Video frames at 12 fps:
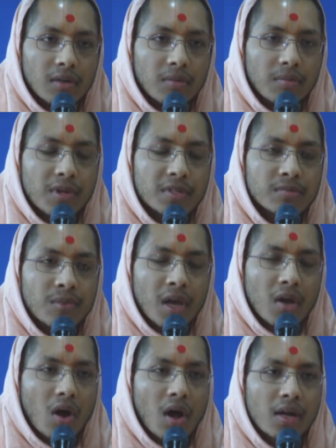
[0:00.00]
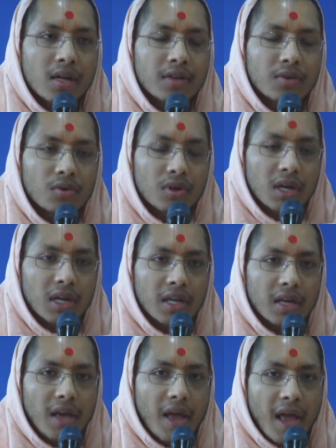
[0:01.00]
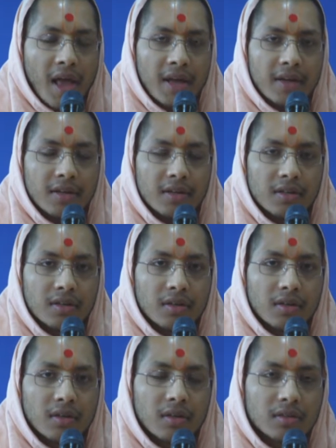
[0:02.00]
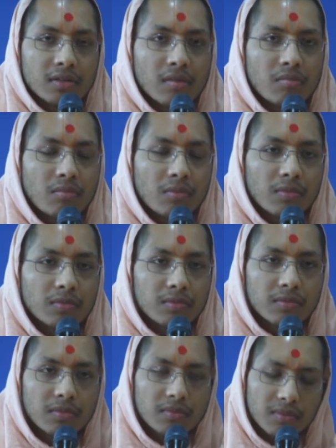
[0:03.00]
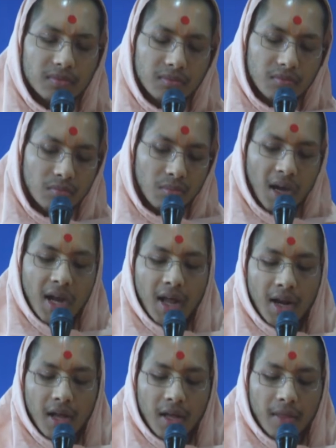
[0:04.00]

please make only rotli and some banana.